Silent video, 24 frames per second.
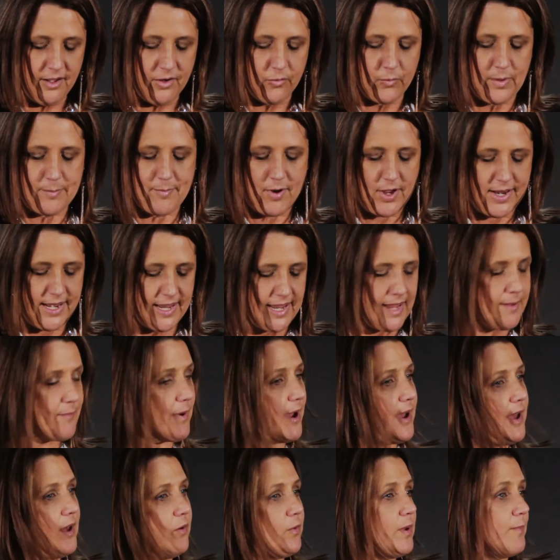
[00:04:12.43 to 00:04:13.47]
We might
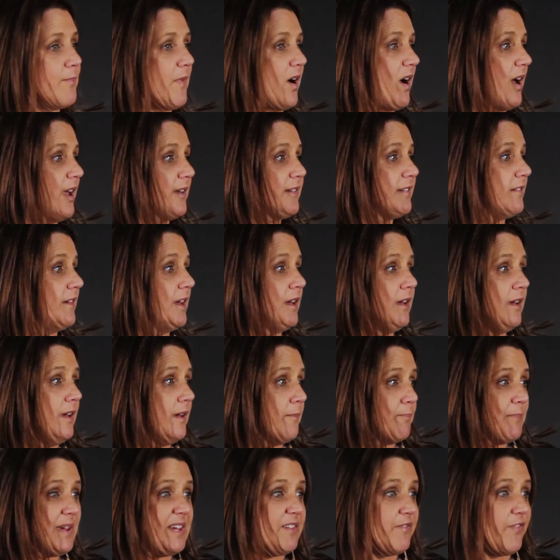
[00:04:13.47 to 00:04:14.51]
email. We might
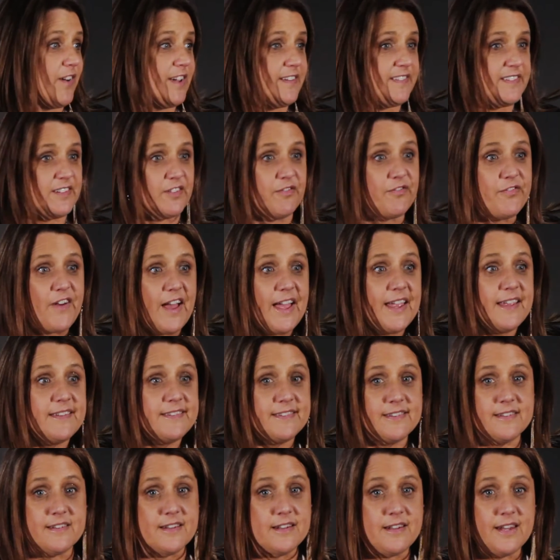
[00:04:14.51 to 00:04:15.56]
meet face to face
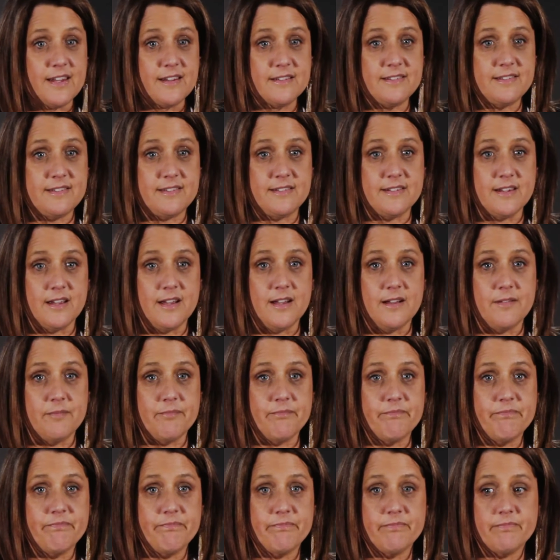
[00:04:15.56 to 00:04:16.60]
in the next
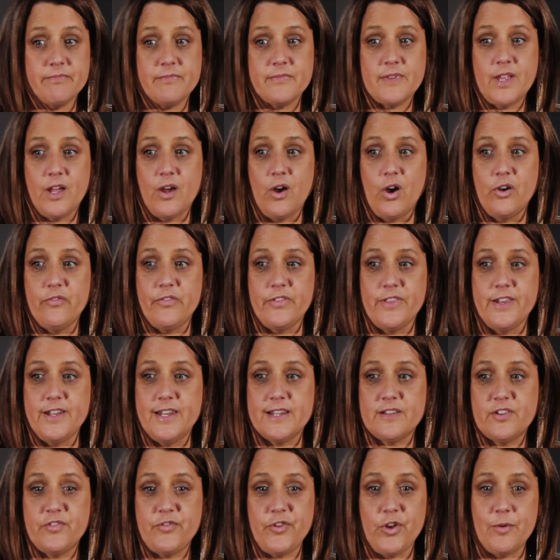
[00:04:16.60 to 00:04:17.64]
over the
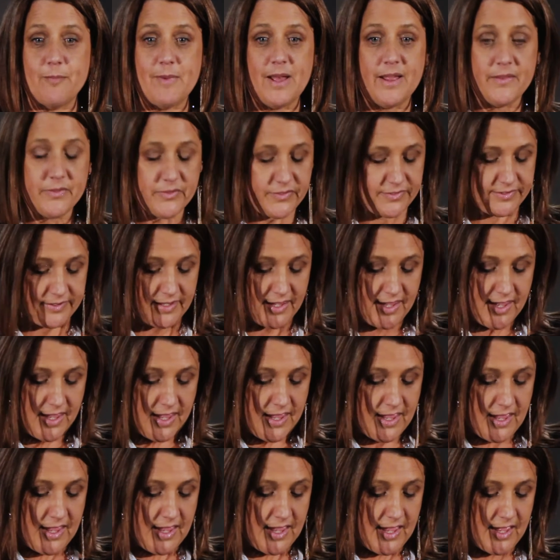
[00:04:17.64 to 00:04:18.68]
next few months,
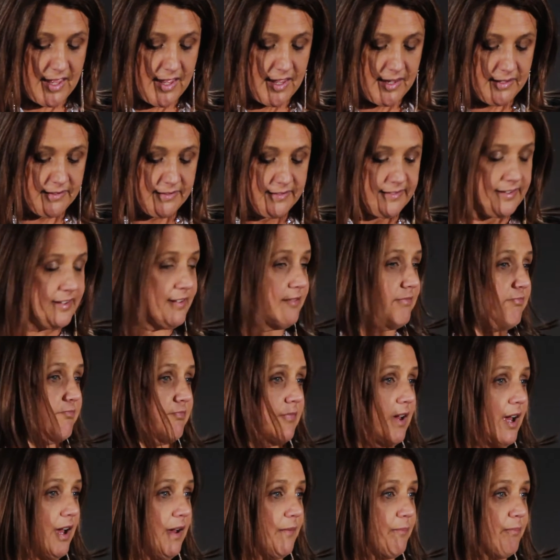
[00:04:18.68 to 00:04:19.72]
and
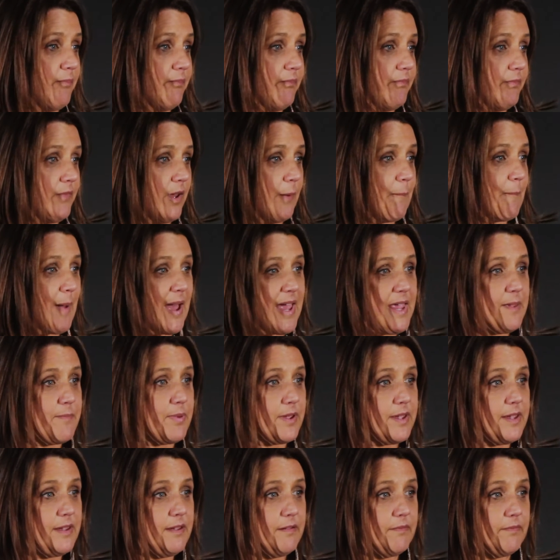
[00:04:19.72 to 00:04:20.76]

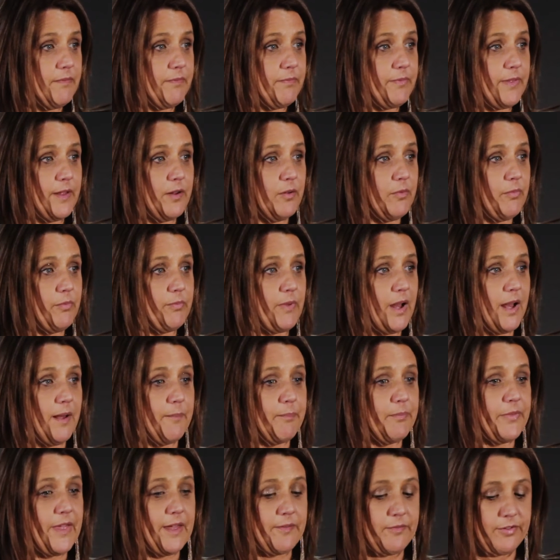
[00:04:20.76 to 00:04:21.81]
maybe
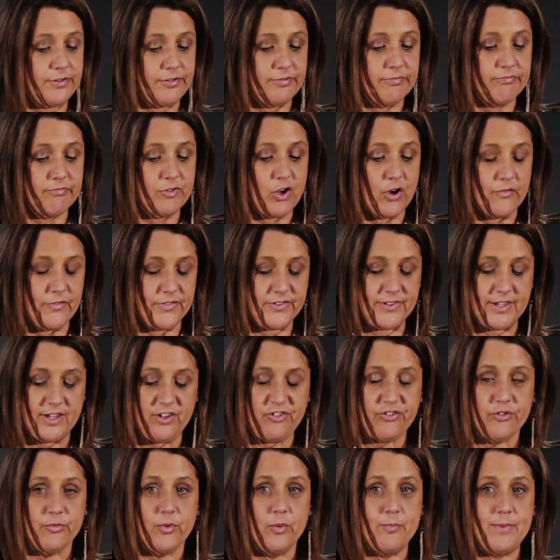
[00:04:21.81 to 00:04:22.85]
that
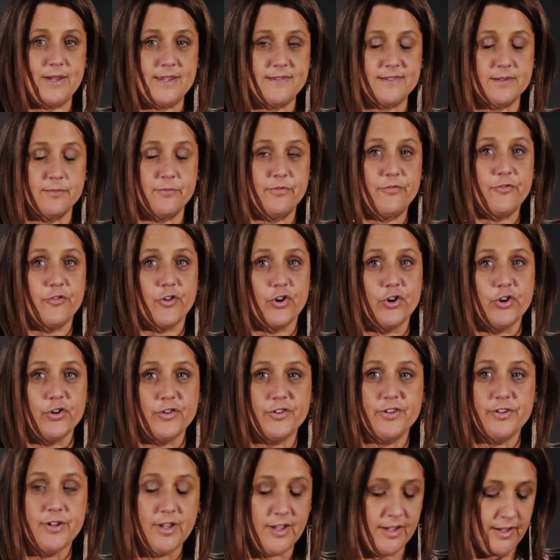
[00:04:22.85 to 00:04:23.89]
conversation will bear some
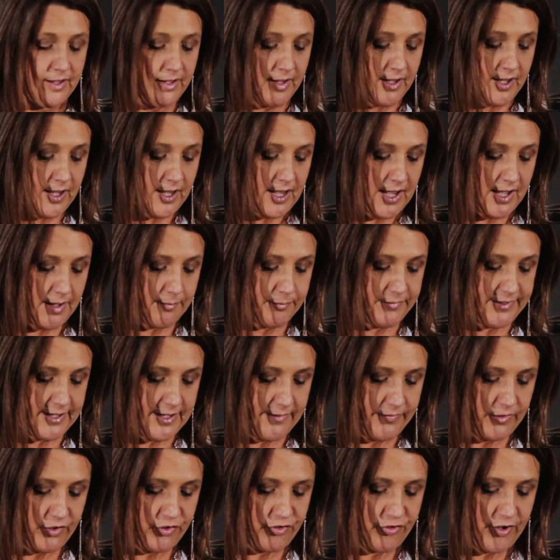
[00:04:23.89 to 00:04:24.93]
fruit
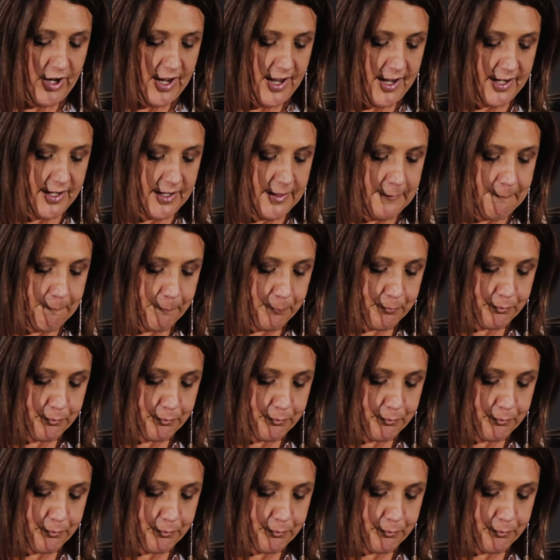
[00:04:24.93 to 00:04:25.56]
down the track.